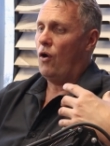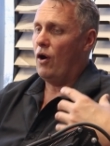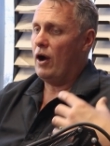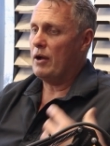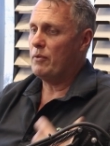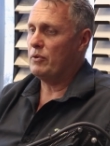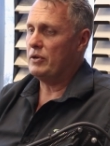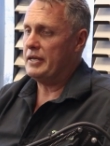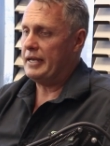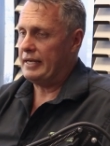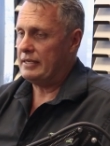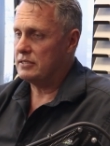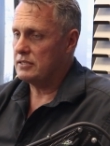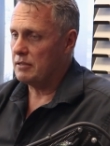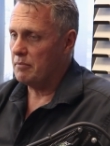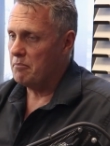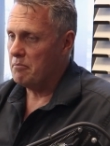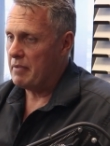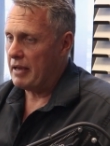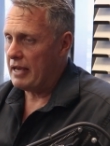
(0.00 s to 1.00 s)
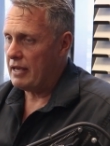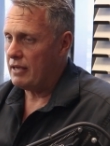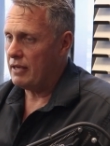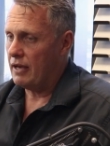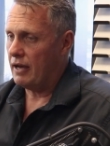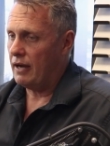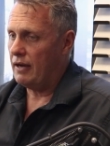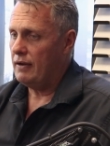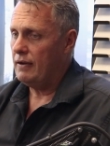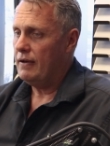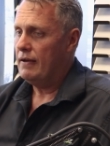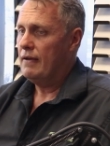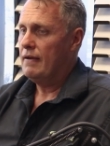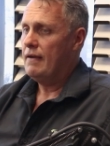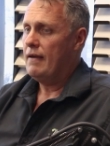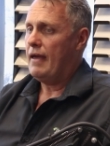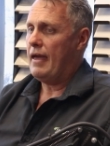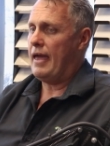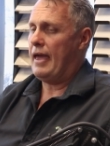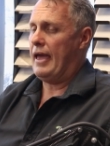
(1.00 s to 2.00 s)
I would need to meet you
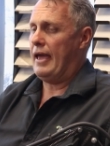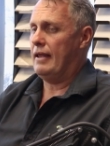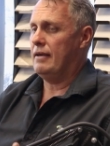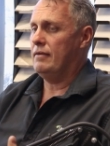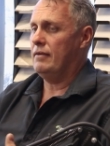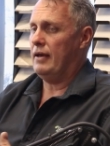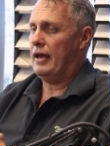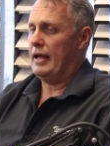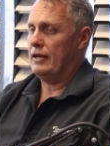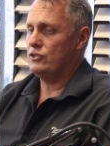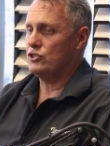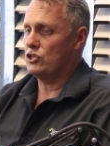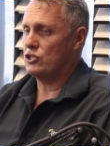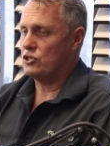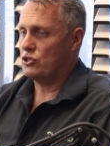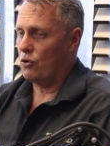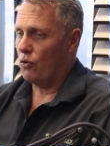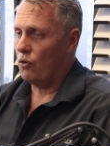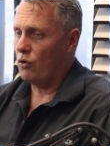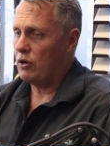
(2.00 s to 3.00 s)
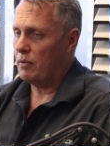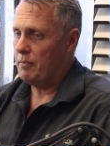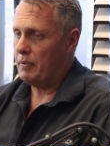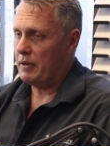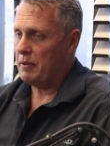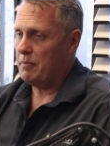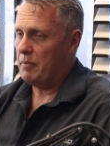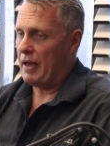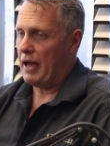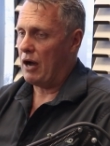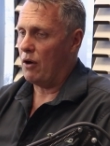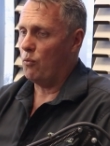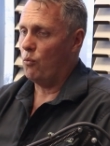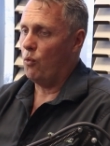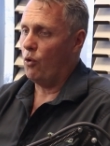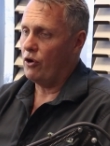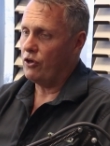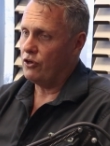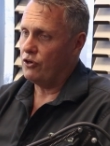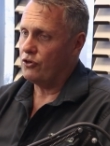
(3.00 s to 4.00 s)
and and just talk a bit about
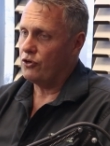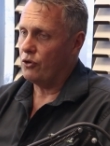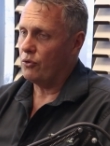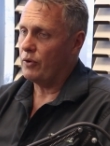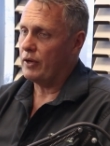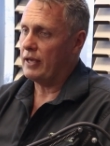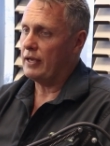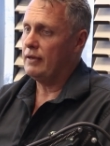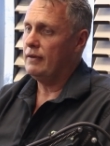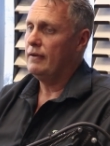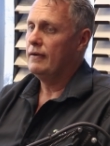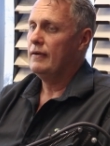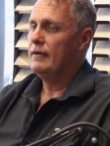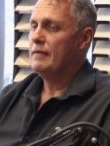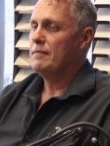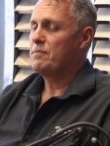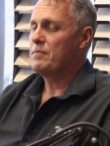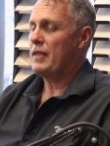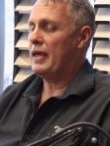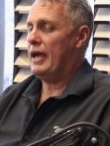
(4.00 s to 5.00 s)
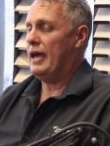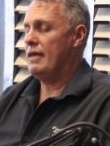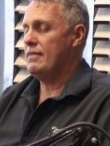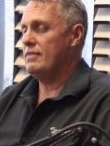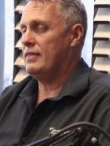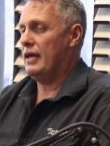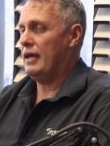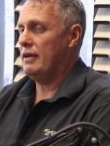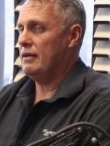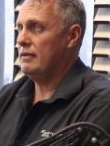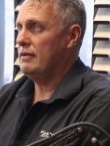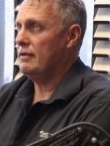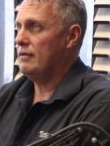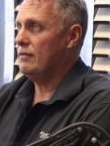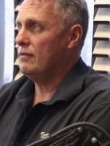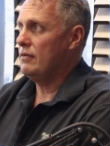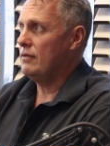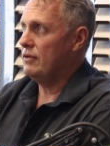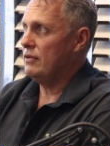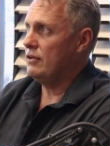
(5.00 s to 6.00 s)
what you're doing and then
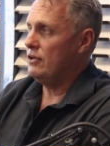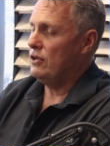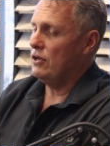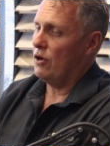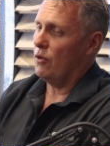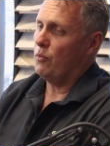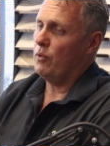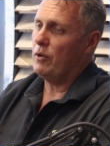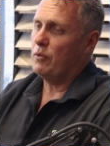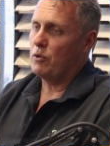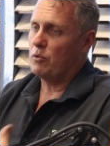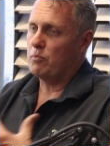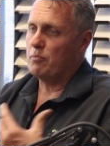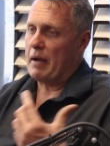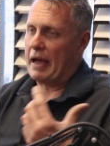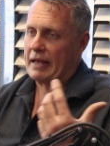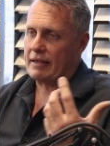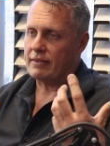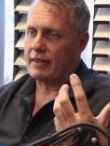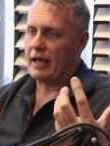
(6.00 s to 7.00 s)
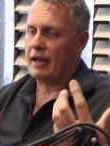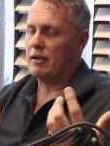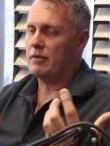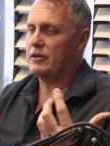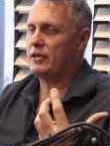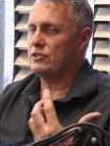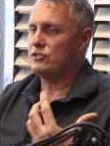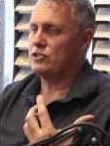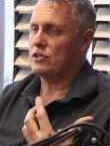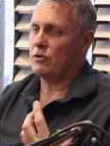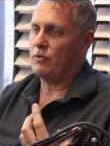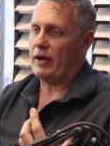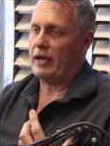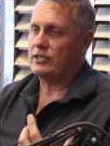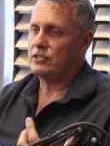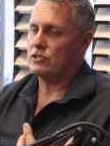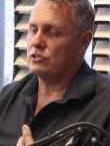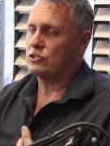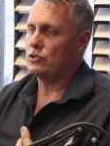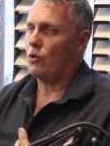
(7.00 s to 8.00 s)
you know we would make that
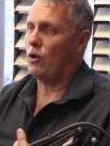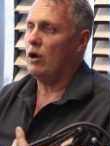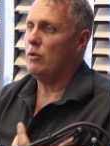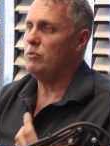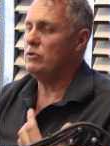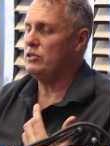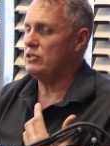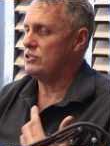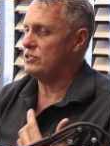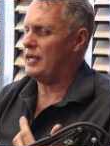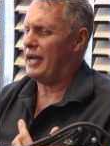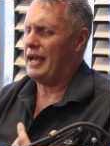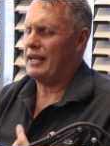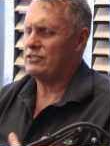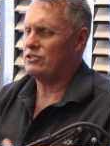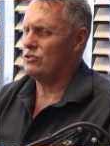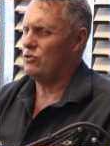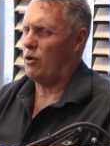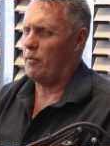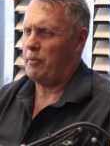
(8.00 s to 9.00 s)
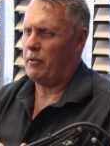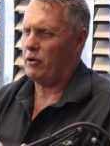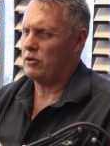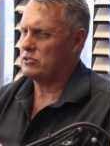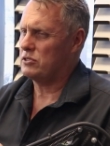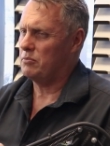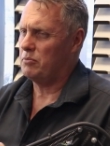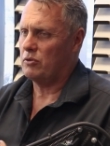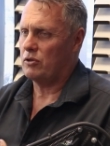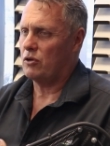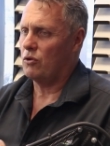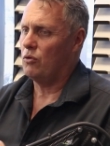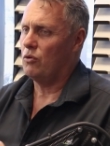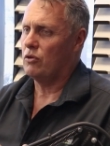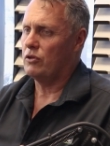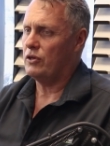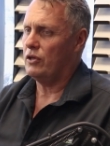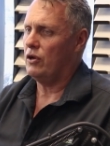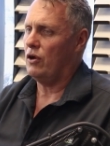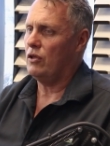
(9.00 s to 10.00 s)
consideration so i wouldn't say it's not possible at
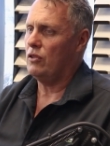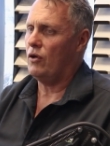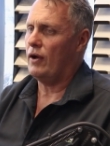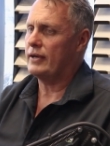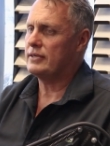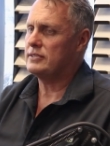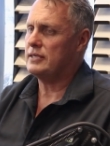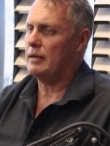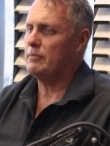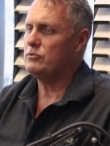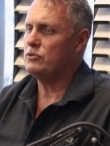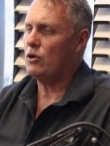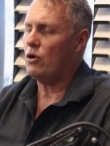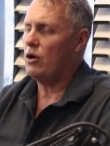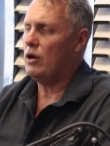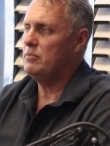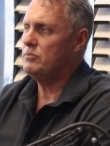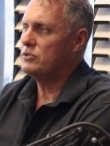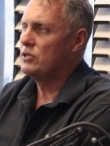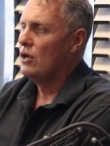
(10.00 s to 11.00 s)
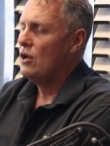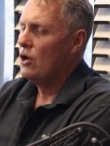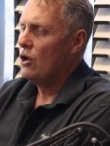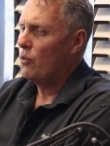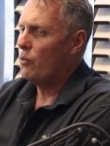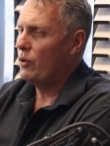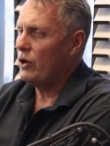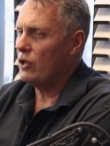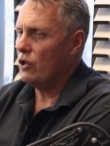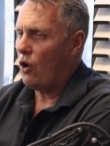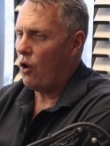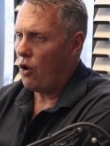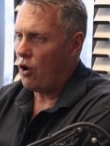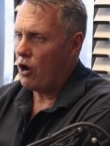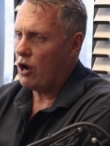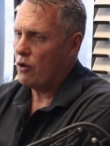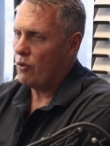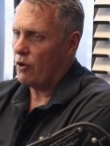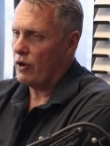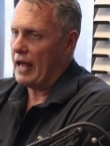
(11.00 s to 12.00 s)
all you know like sometimes we'll
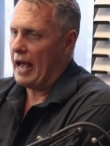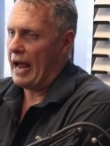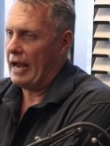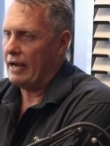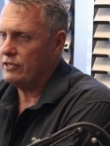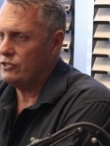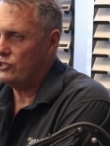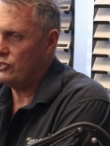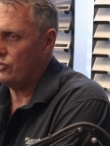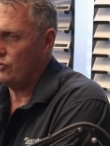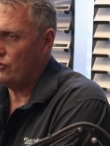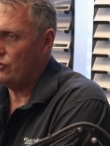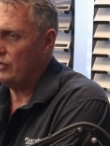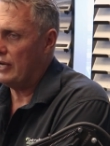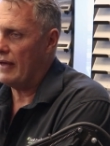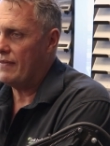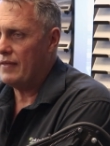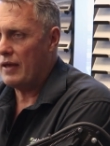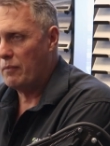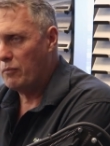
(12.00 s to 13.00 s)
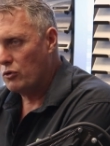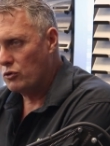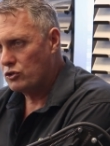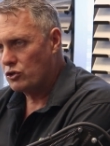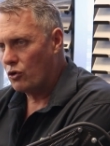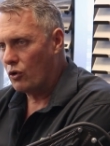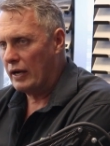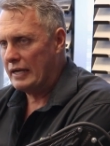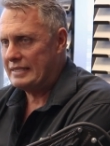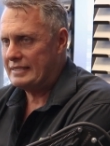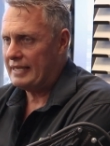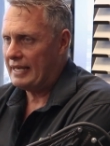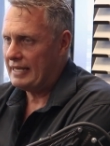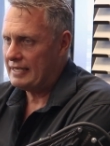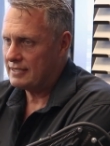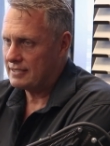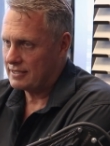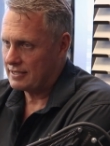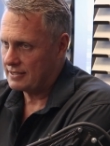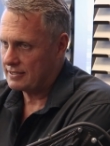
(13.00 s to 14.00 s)
hire on attitude and then we'll try and
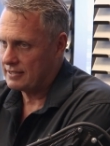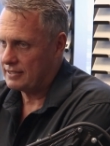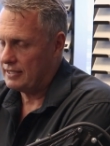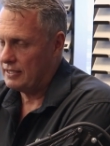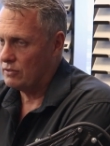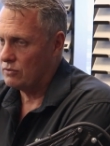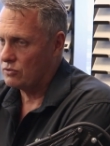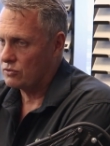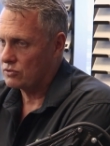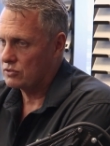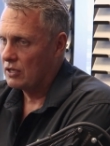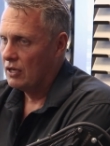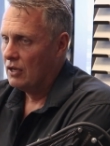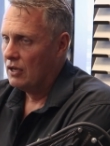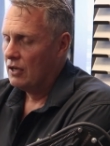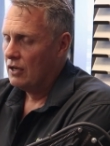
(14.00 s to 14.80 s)
teach the skills